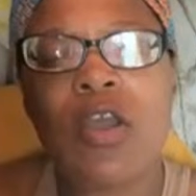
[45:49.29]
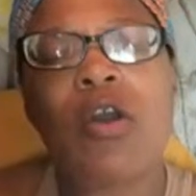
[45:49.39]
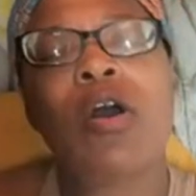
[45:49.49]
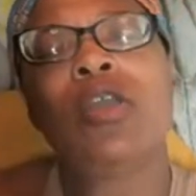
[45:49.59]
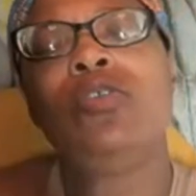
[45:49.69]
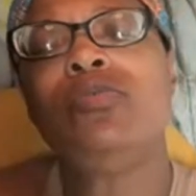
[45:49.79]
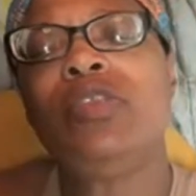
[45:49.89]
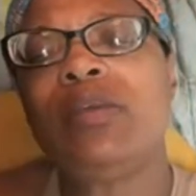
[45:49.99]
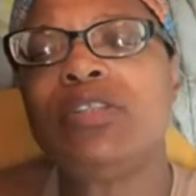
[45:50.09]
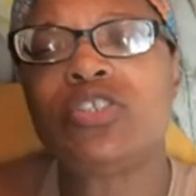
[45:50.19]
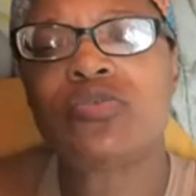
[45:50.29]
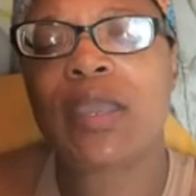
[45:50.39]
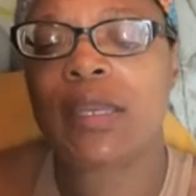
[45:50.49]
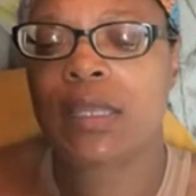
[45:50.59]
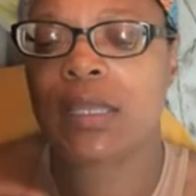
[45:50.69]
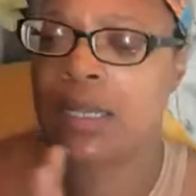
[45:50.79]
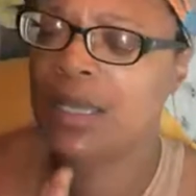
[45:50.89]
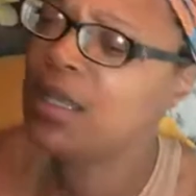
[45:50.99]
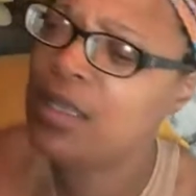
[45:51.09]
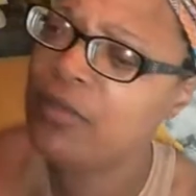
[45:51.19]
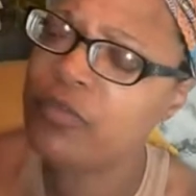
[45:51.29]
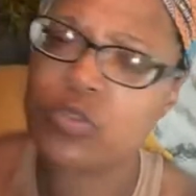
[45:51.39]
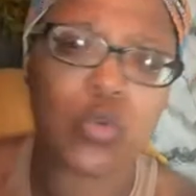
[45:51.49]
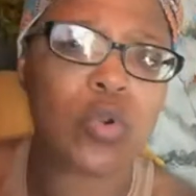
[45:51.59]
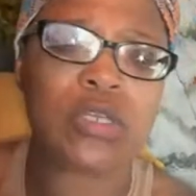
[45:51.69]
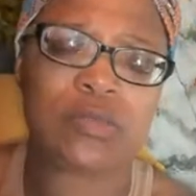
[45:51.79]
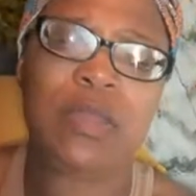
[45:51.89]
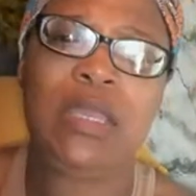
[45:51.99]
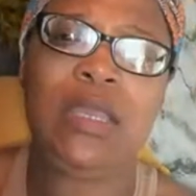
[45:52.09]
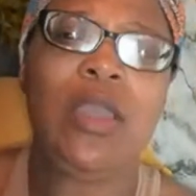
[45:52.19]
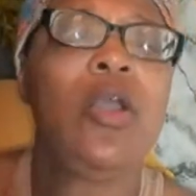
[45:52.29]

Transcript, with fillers: Are you demonstrating love towards me?